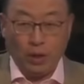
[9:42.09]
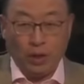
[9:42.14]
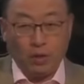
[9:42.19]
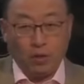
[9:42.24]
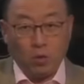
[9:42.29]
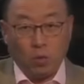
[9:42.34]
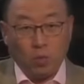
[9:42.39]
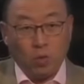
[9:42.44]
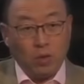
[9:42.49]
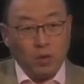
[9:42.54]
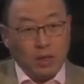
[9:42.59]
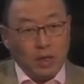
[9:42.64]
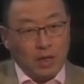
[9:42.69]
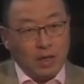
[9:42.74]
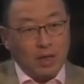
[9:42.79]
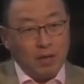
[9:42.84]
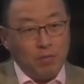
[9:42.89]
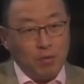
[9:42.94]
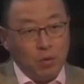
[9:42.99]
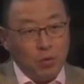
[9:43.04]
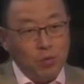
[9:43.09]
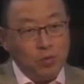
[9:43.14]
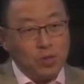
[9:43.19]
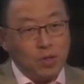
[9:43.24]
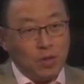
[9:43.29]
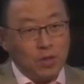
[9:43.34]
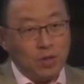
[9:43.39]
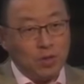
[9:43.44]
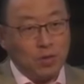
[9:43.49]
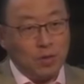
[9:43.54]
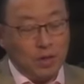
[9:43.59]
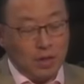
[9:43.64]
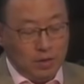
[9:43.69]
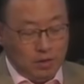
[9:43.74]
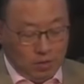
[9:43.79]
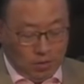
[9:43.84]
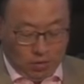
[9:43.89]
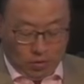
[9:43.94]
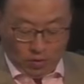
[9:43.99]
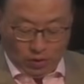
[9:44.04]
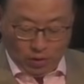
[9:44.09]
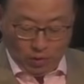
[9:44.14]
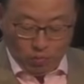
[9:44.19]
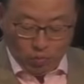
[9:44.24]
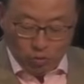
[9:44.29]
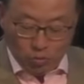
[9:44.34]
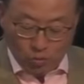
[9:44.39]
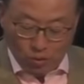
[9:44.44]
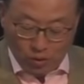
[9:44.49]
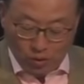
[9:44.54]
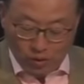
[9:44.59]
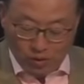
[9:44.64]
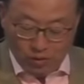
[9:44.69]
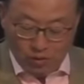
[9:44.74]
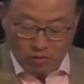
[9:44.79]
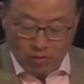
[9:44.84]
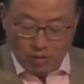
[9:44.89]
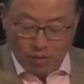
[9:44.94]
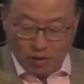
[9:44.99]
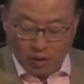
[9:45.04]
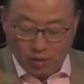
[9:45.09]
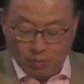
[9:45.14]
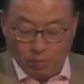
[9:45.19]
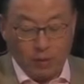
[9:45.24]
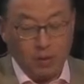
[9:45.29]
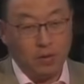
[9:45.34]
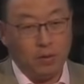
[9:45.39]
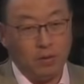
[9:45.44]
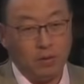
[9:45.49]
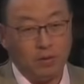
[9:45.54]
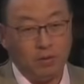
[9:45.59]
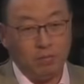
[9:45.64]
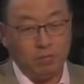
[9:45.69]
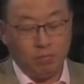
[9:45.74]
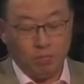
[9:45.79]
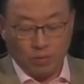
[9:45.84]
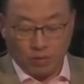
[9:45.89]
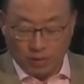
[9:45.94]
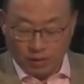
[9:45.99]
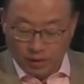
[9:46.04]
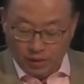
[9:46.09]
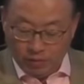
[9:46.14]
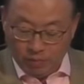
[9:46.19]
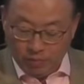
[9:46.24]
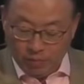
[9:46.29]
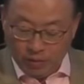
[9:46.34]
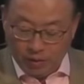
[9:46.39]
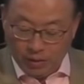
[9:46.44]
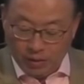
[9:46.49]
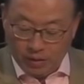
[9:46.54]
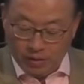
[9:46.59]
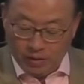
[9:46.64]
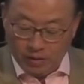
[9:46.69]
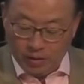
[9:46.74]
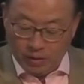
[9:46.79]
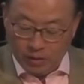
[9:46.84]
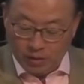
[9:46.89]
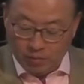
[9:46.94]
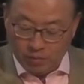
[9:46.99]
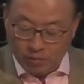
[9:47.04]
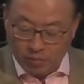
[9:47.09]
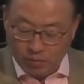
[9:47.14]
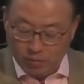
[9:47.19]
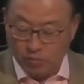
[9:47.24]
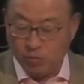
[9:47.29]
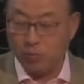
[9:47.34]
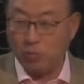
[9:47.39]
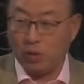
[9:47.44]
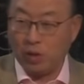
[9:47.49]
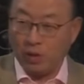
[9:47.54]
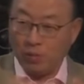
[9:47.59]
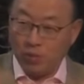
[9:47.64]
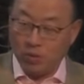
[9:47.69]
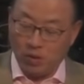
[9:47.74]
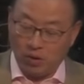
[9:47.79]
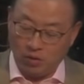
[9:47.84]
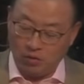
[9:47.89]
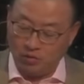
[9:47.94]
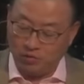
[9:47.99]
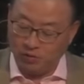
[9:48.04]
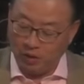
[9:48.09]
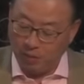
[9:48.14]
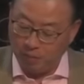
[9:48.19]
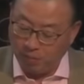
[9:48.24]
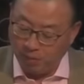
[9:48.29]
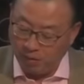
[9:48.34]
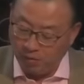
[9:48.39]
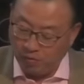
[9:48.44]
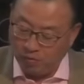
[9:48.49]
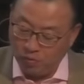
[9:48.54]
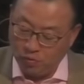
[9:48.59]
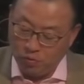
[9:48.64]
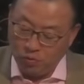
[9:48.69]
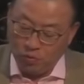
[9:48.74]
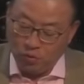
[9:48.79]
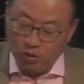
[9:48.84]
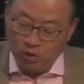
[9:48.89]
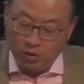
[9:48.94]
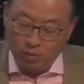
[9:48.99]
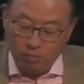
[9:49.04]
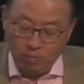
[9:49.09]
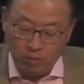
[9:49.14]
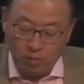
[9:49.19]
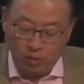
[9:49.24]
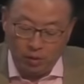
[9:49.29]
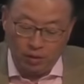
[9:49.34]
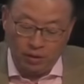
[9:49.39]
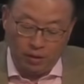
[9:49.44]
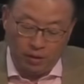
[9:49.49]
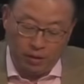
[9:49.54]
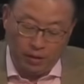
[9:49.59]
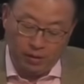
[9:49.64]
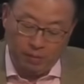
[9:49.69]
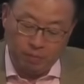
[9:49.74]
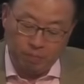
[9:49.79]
And the word that I've used there, uh, the, the, Hebrew word is hebel, okay? And um, what I would call vaping through millennia.